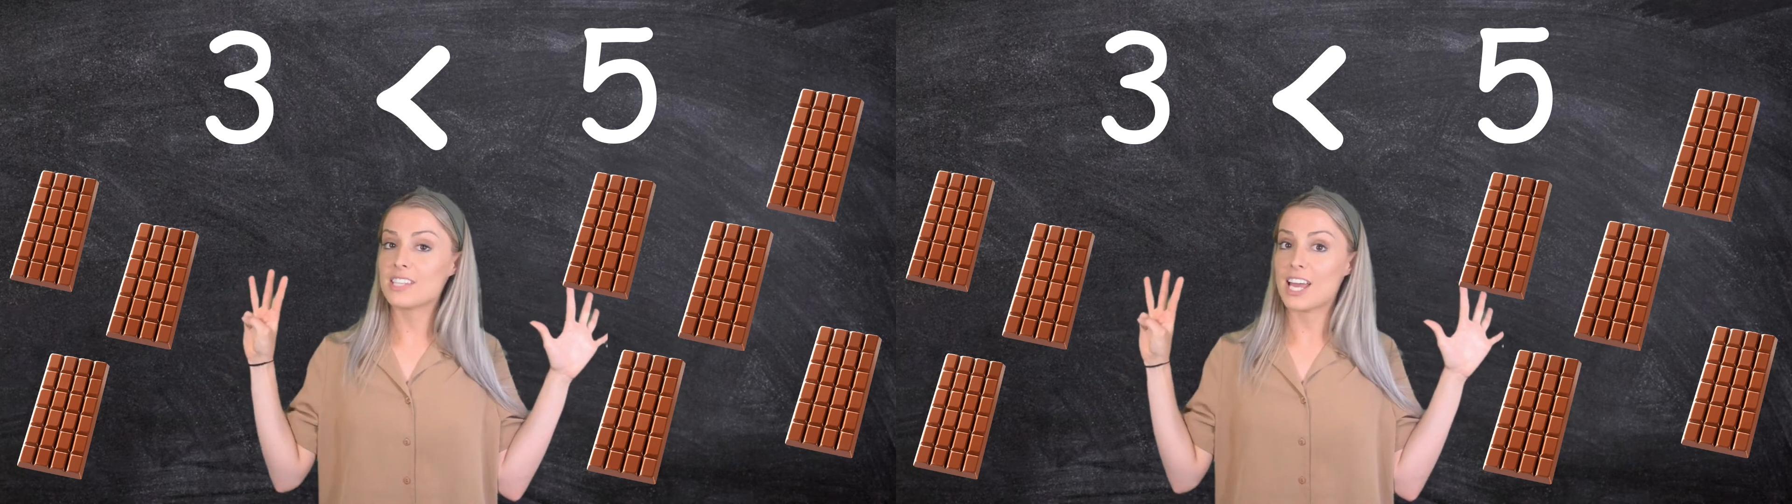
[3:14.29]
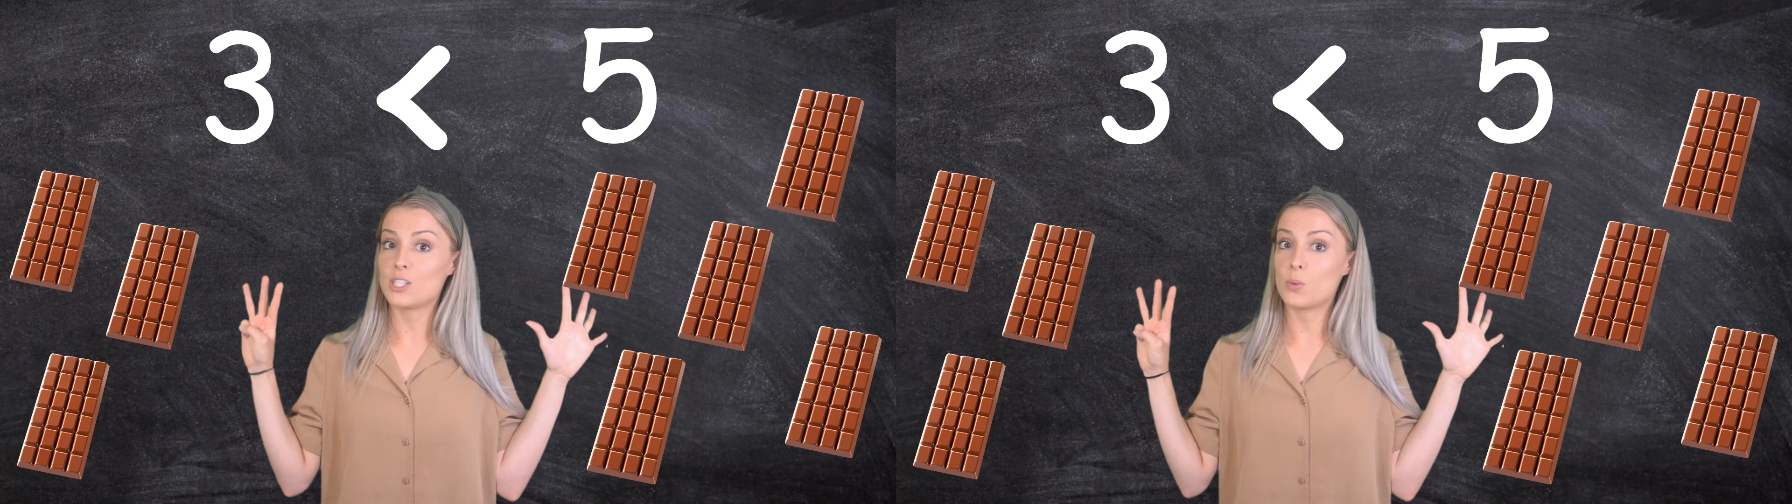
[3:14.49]

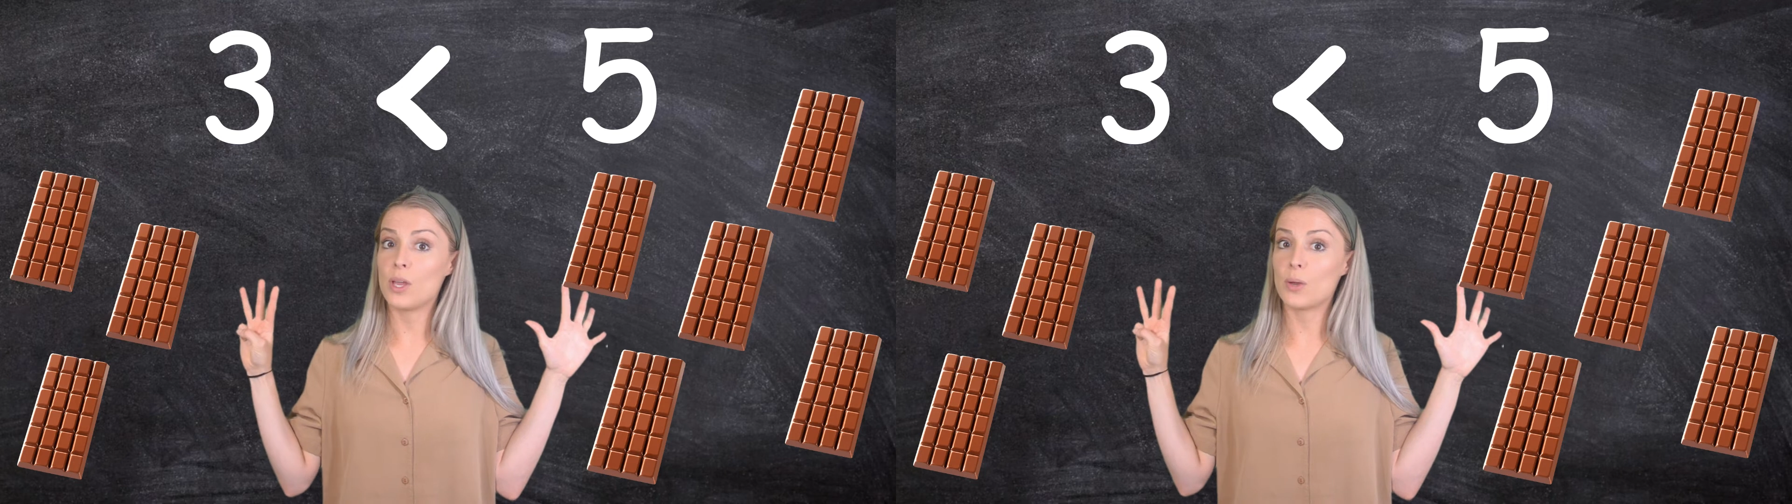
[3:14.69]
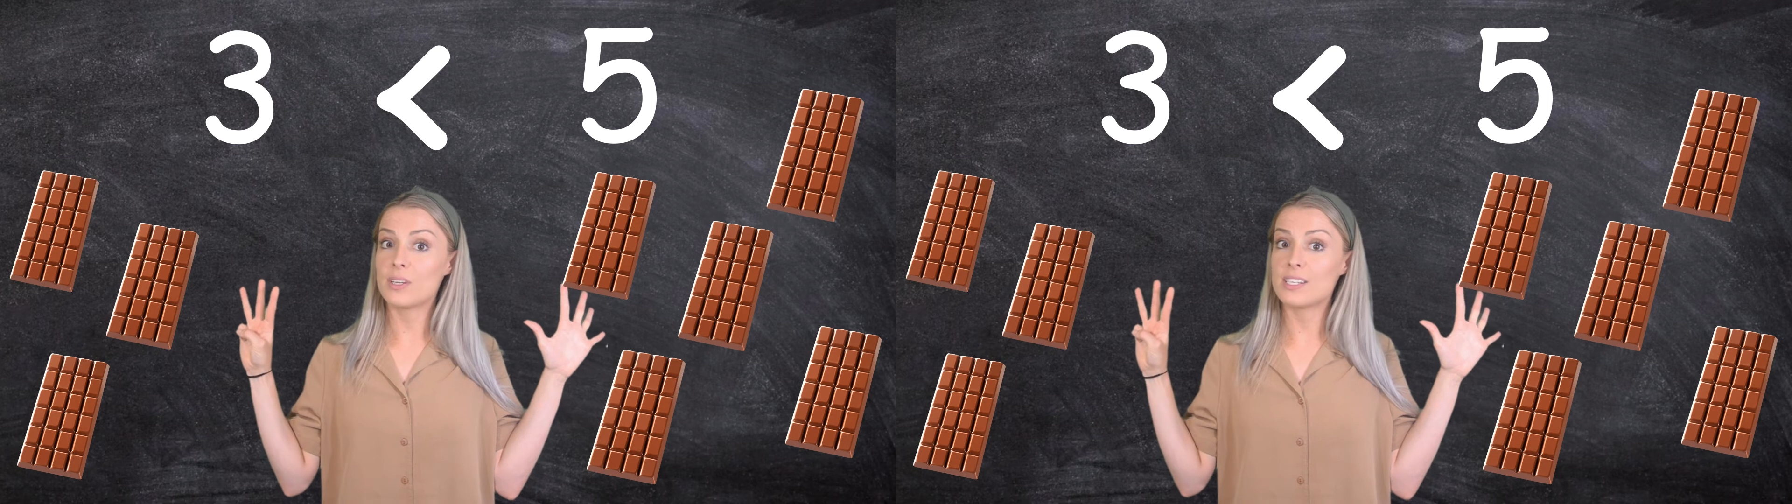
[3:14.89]
side, so we're
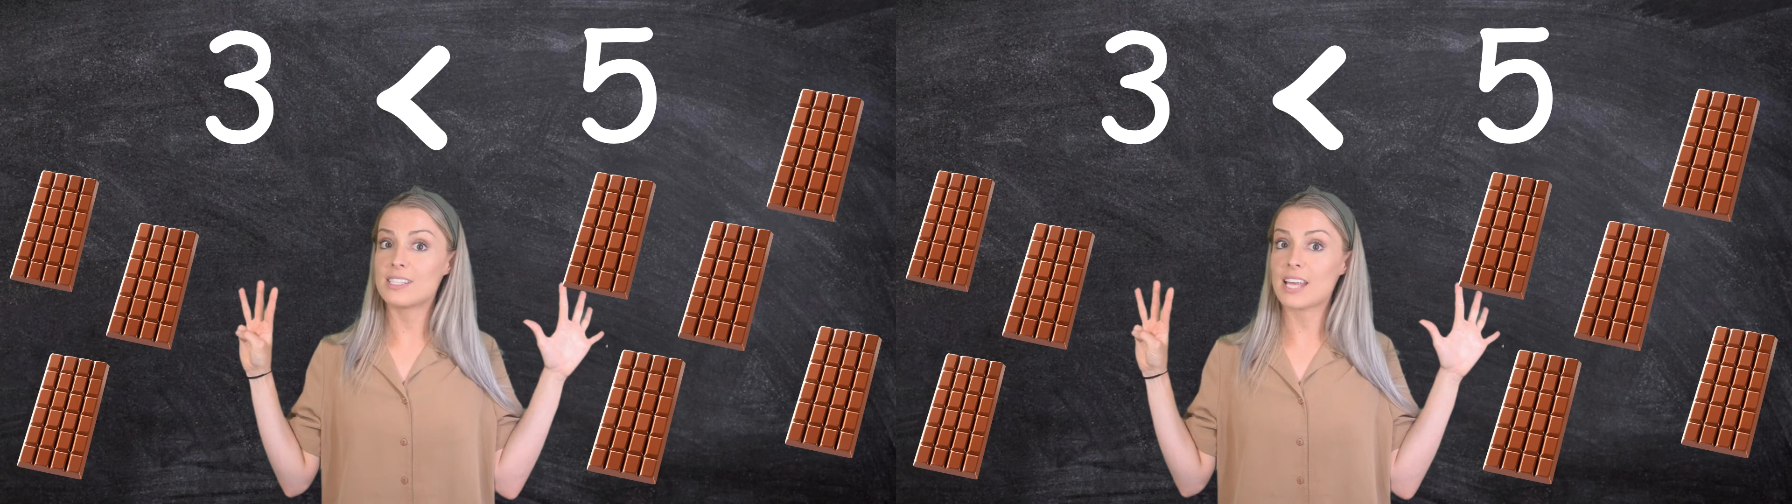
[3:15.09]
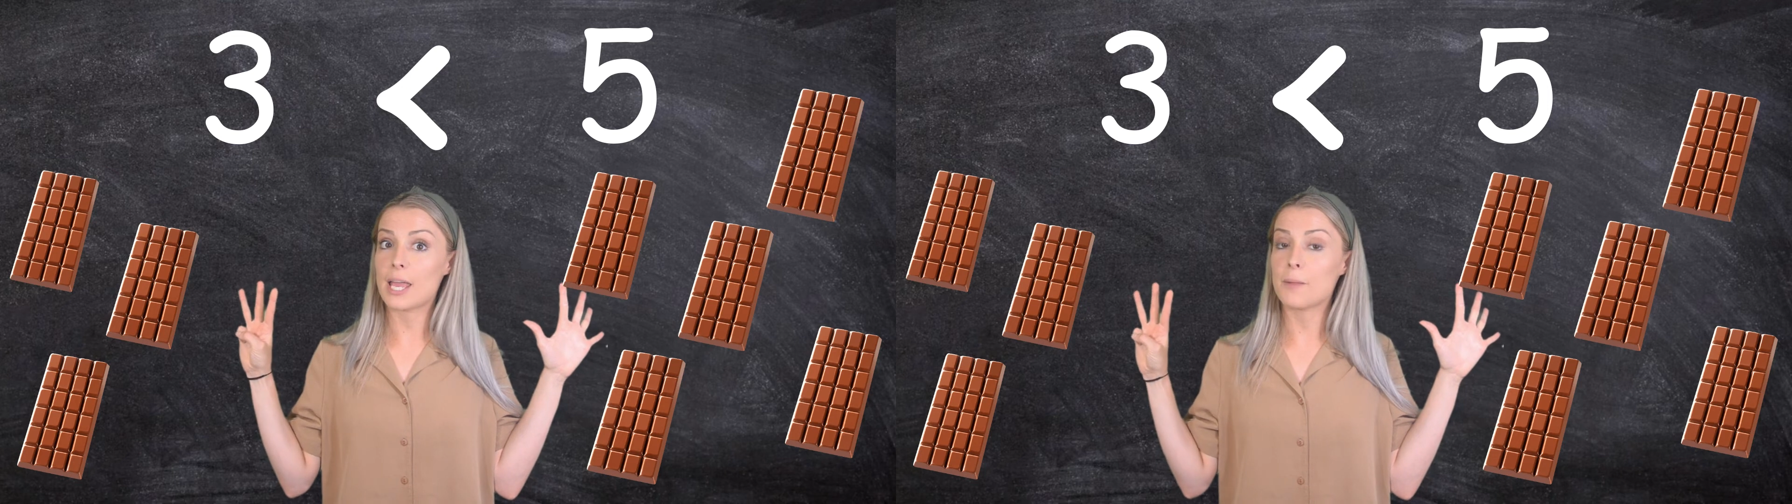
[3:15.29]
going to
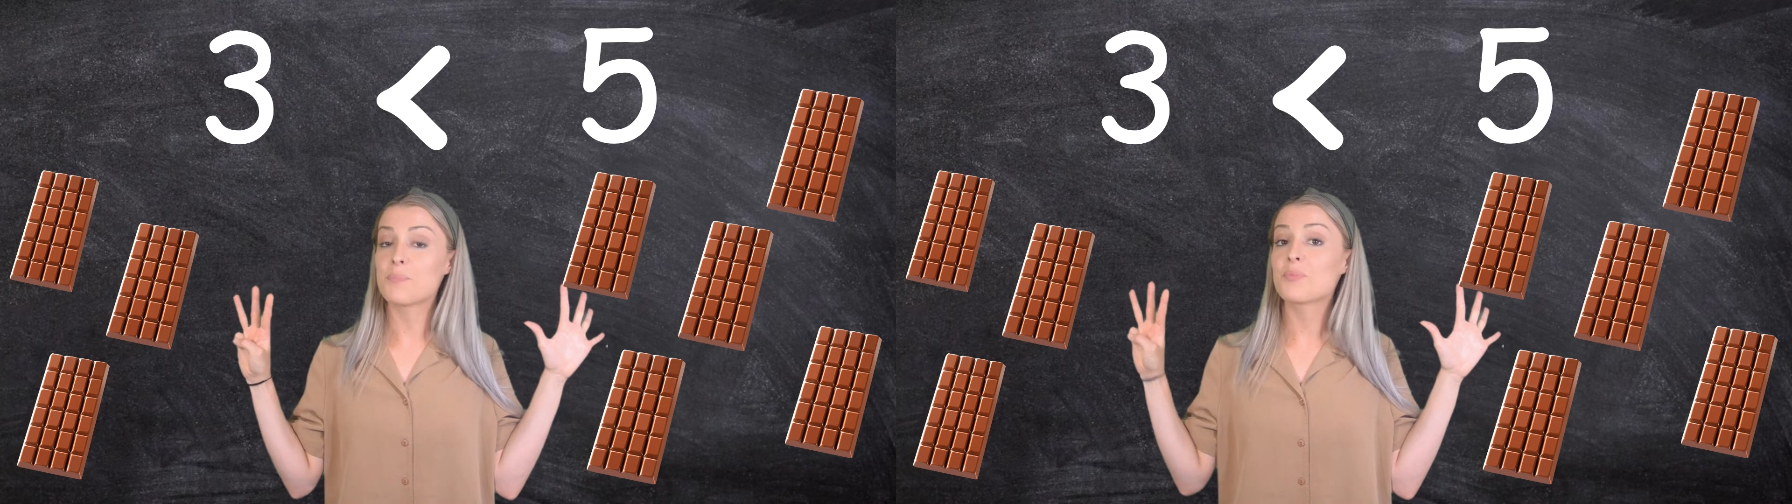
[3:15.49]
say